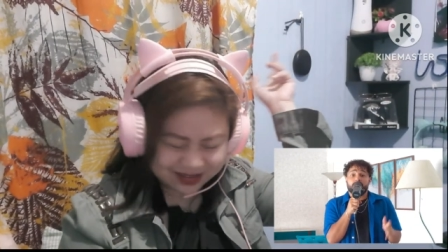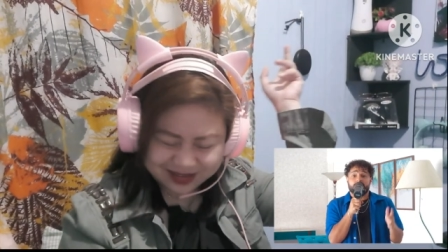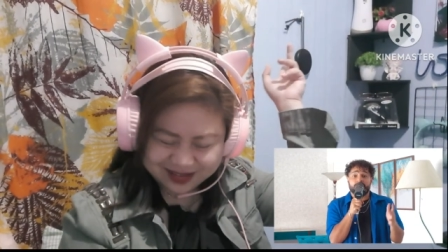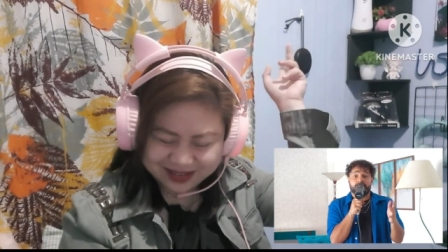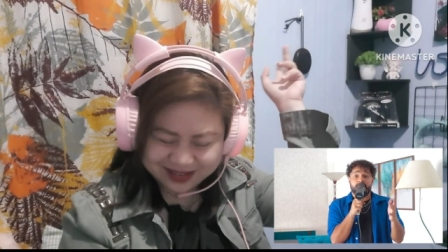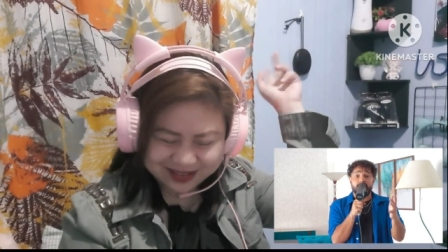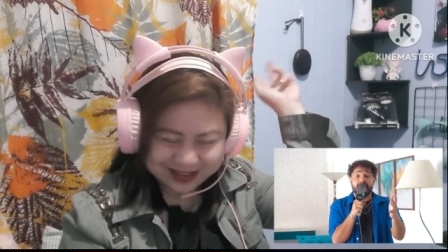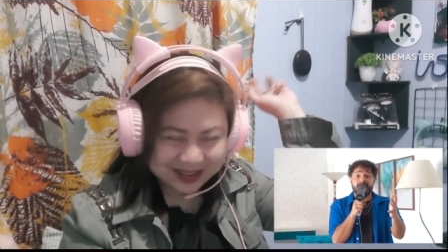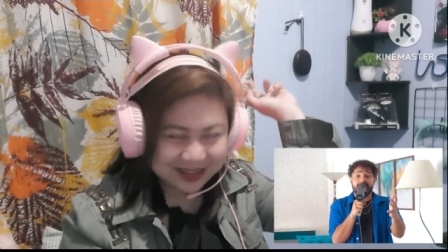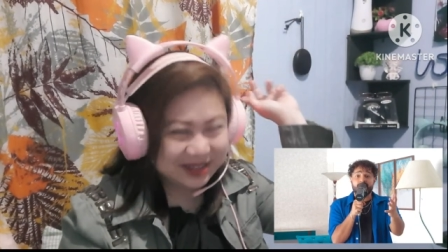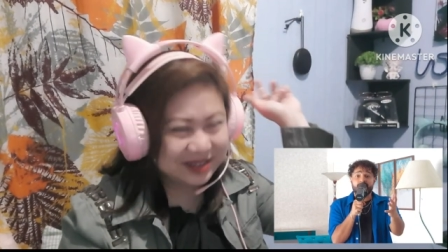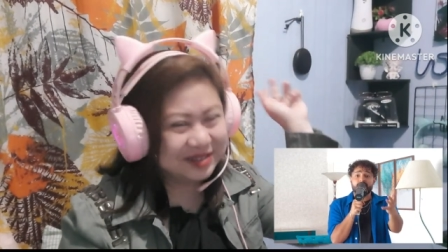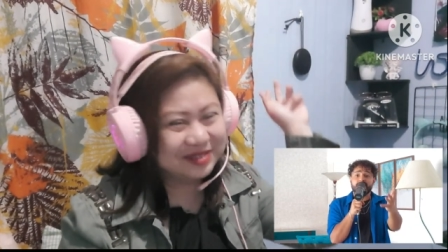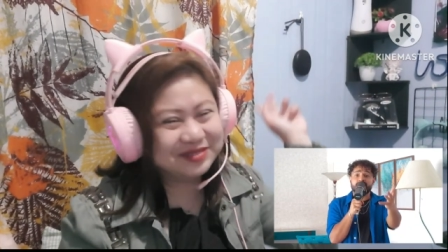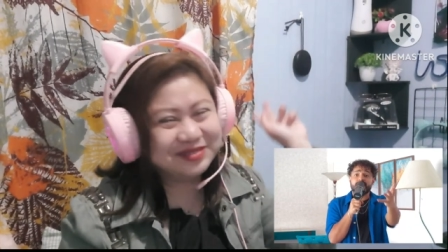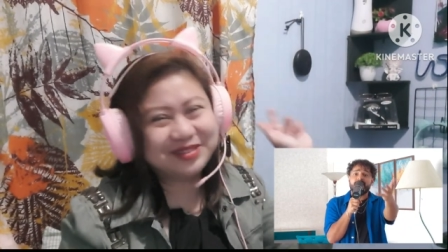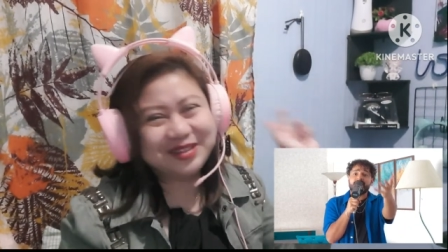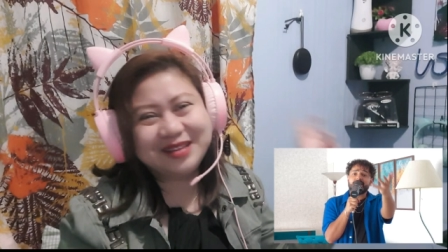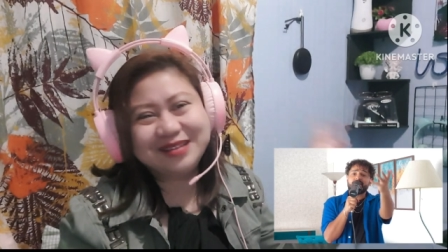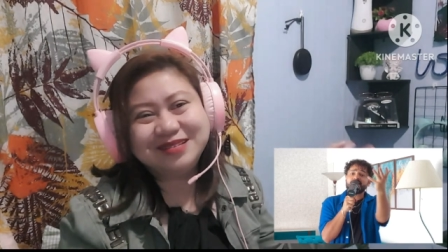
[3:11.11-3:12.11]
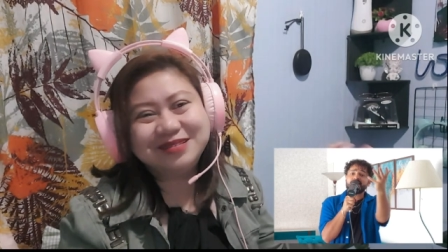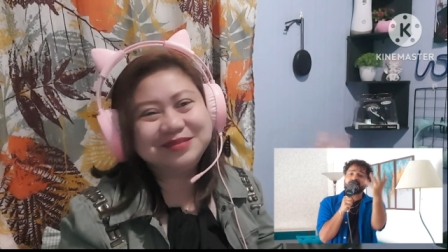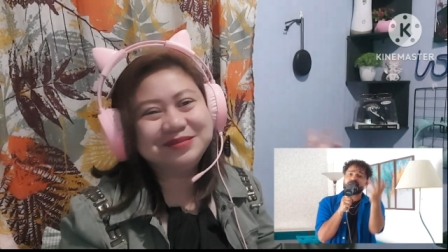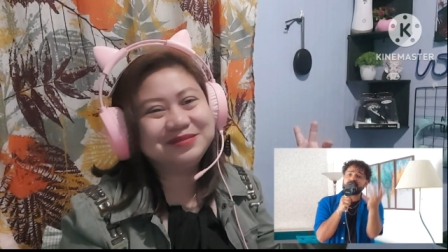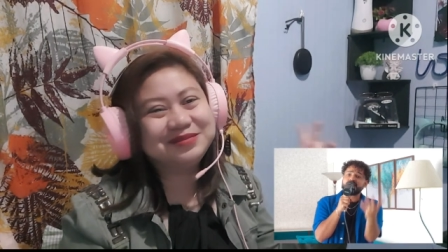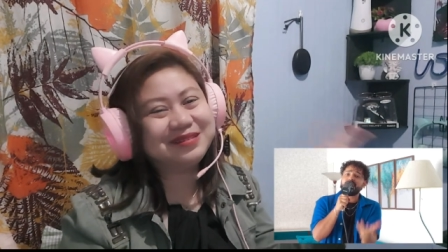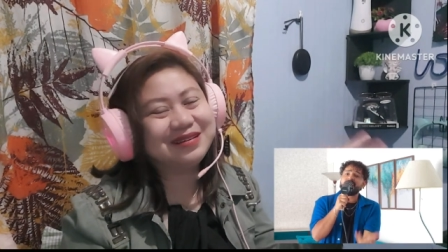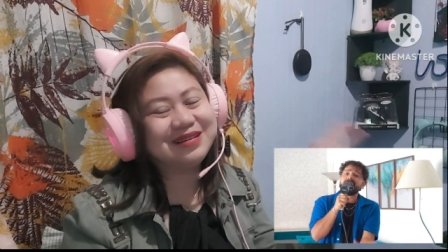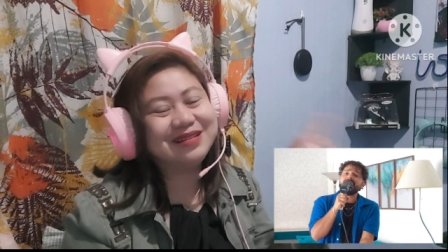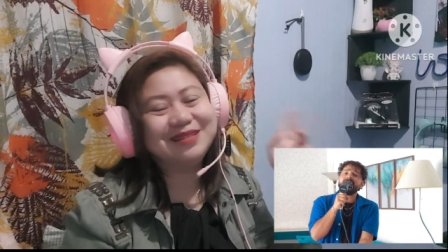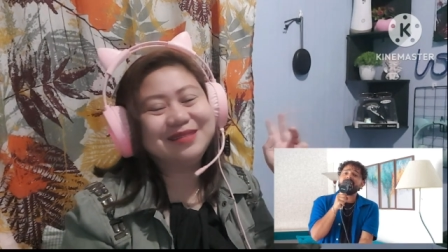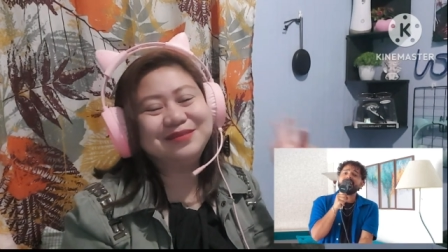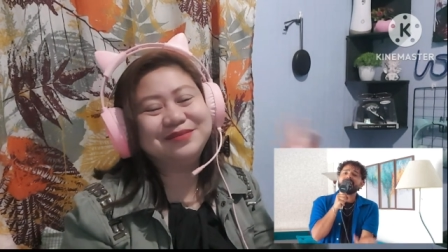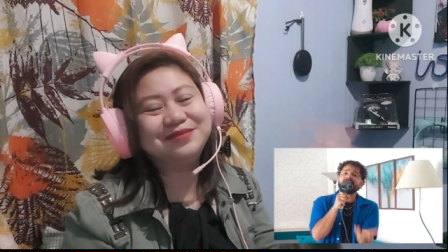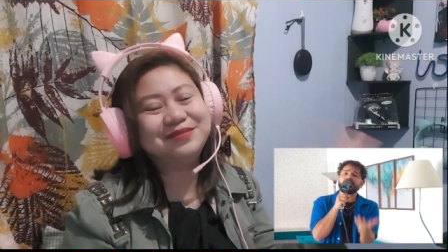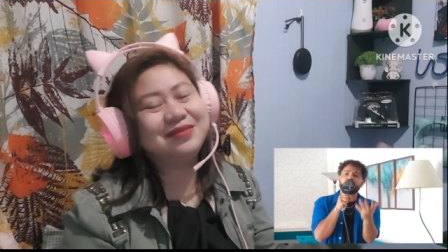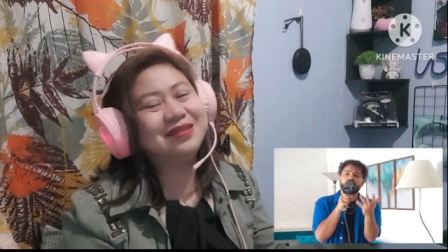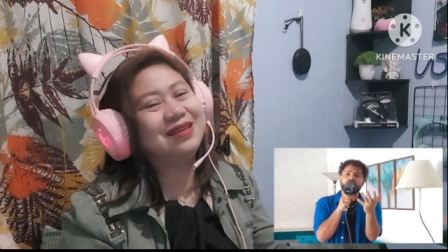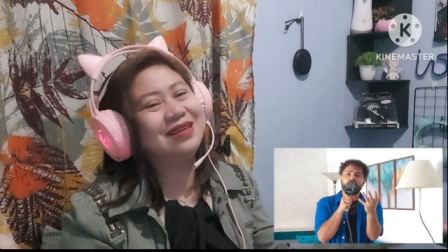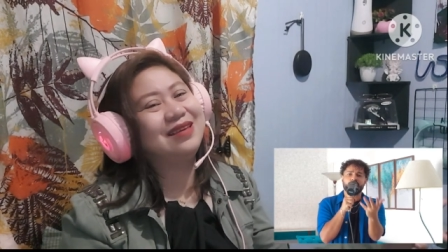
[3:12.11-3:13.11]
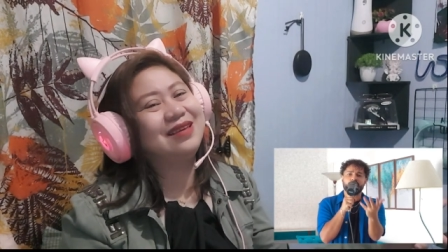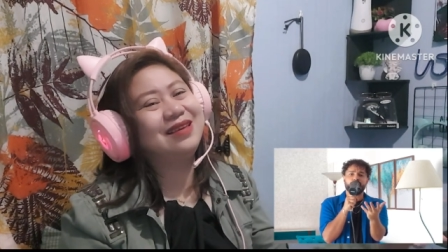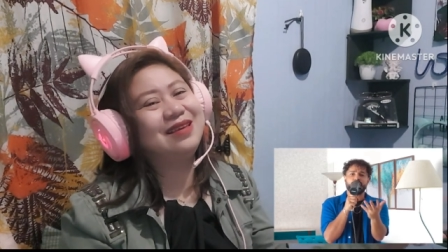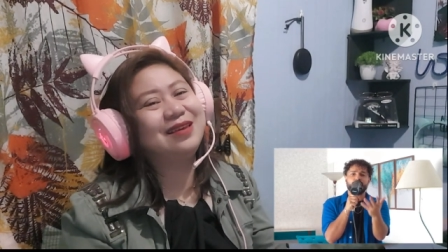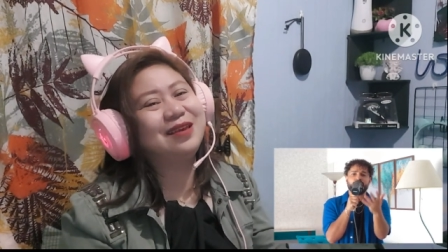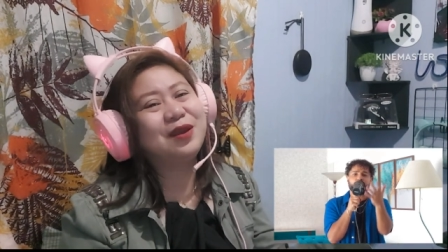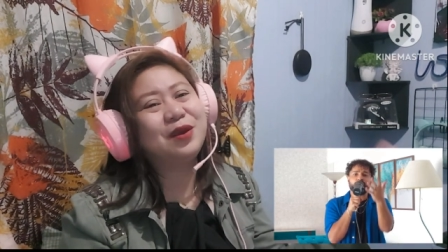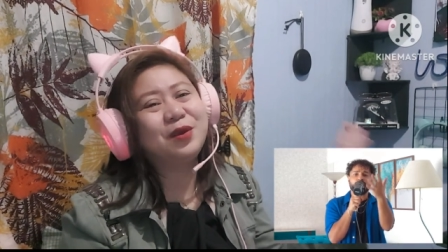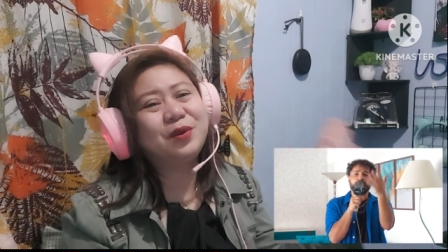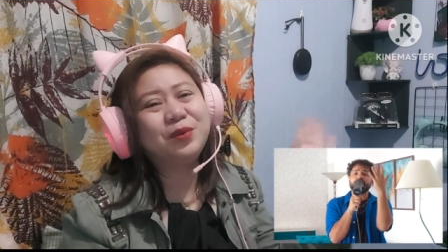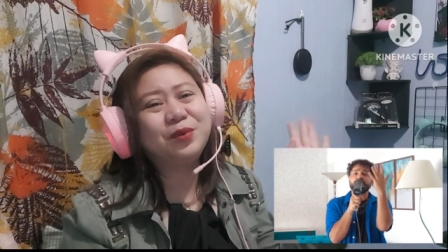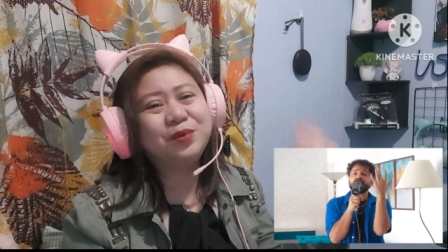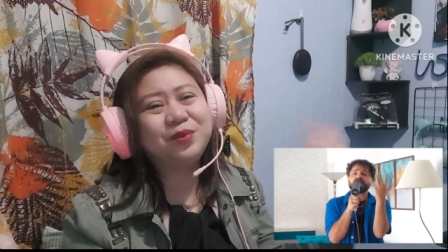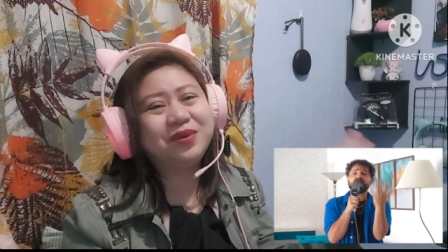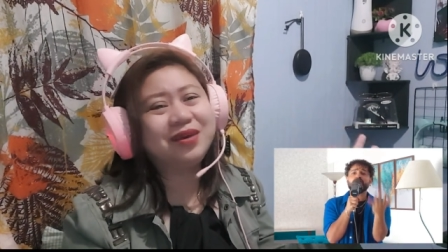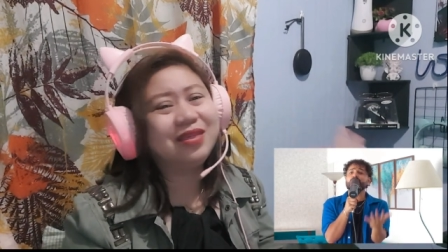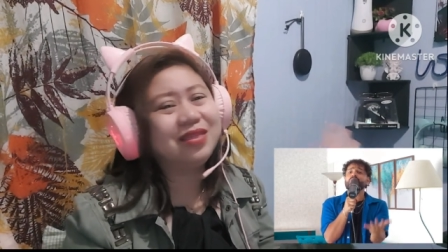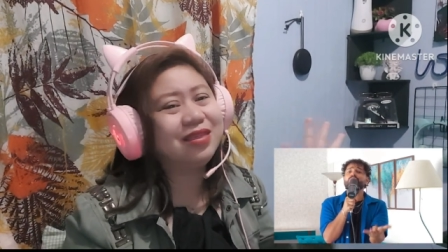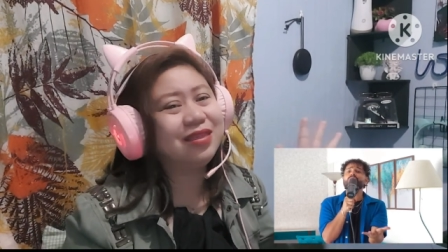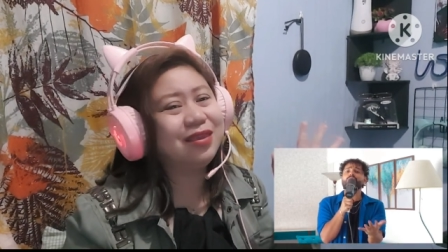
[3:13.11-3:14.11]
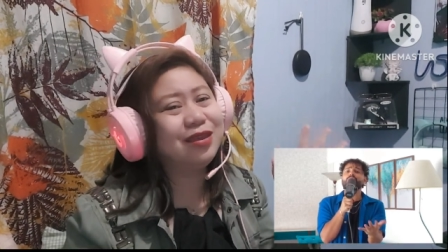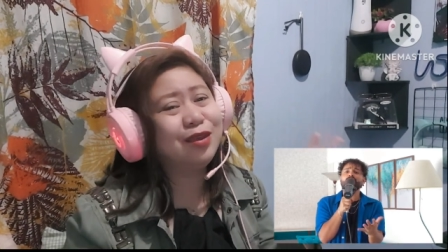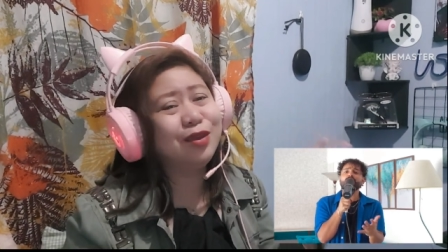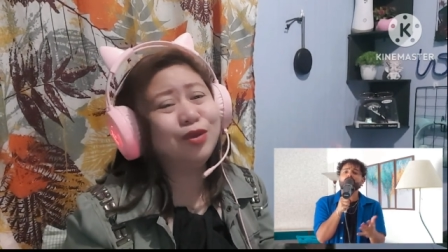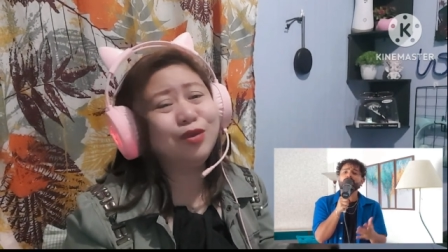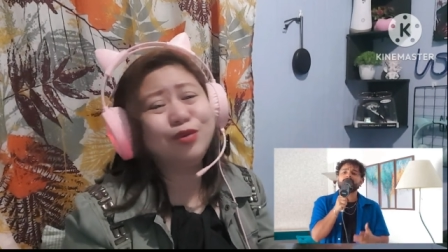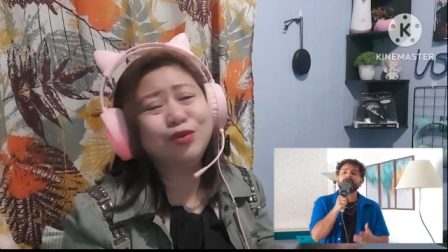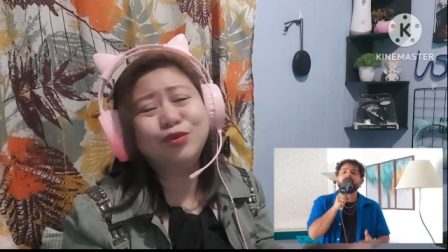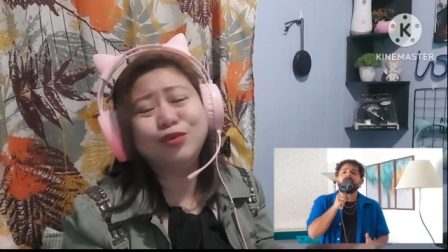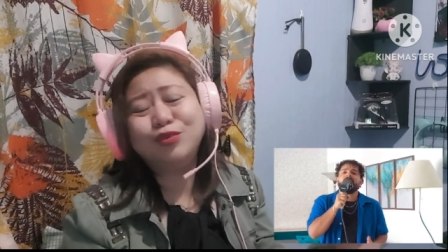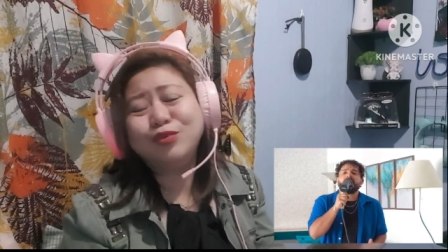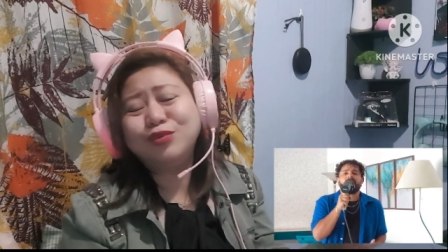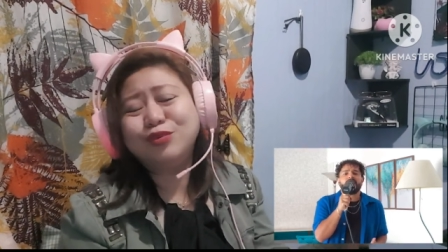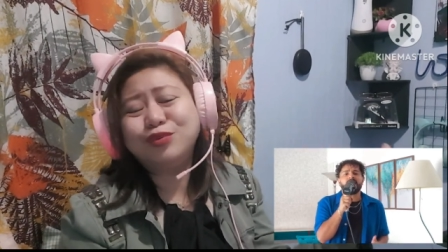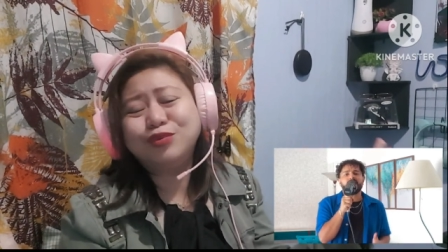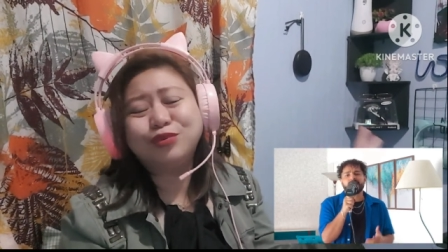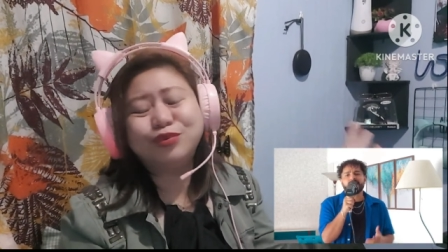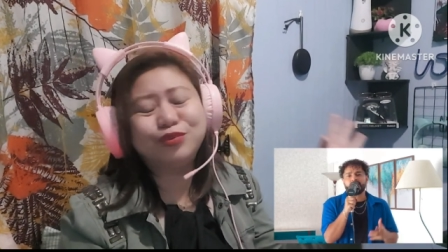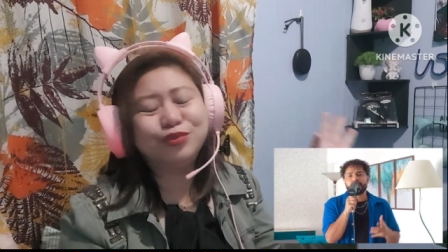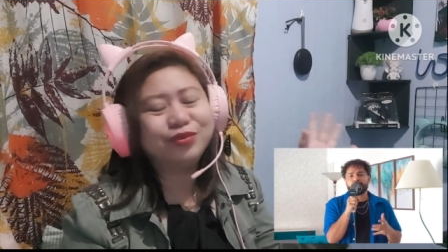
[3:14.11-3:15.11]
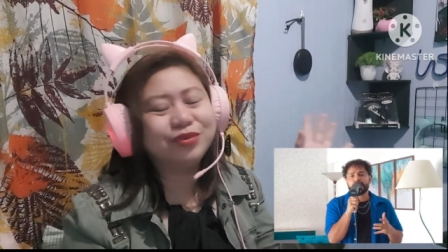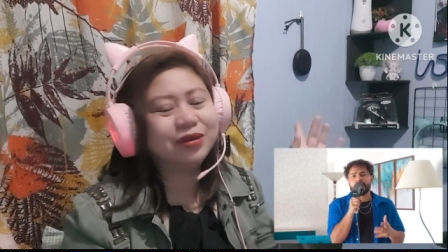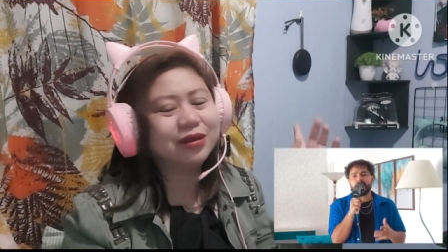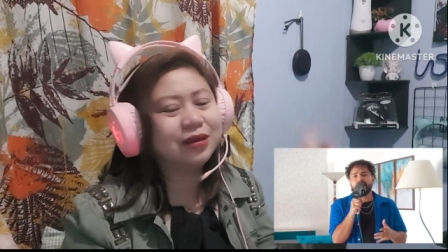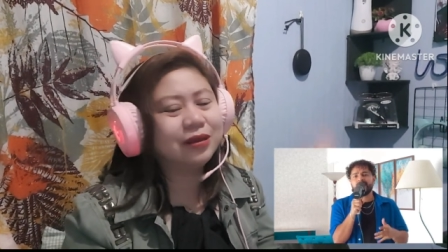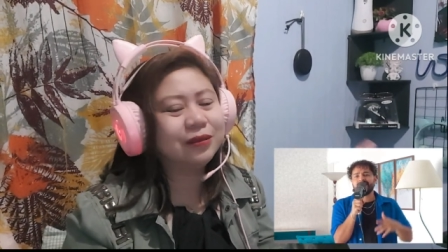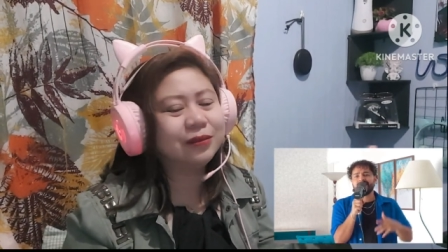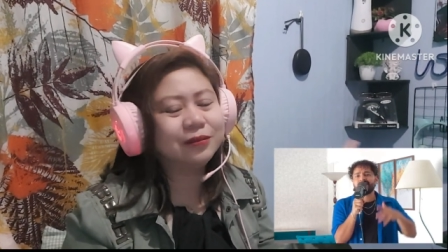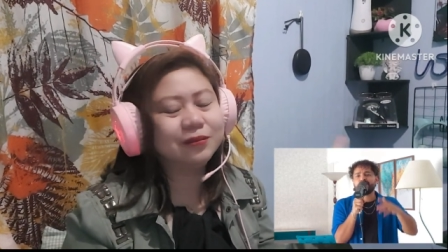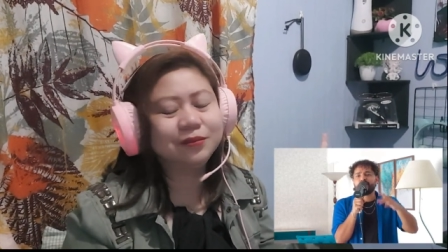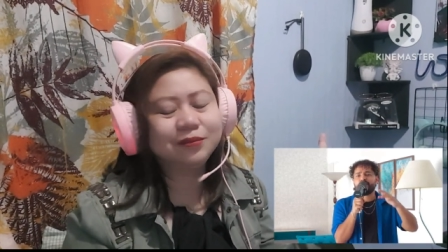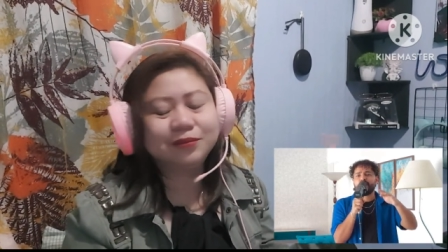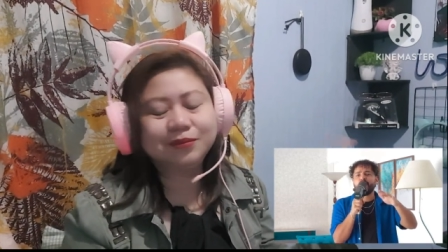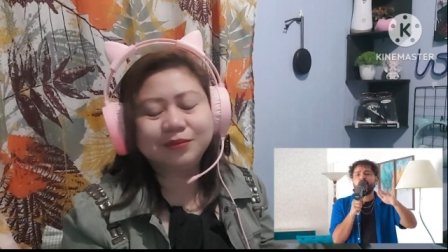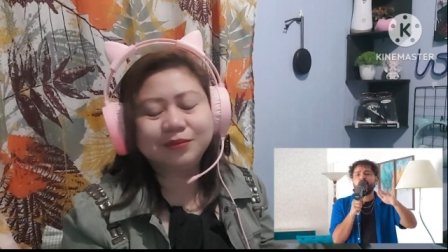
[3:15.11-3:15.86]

And I just wanna stay with you in this moment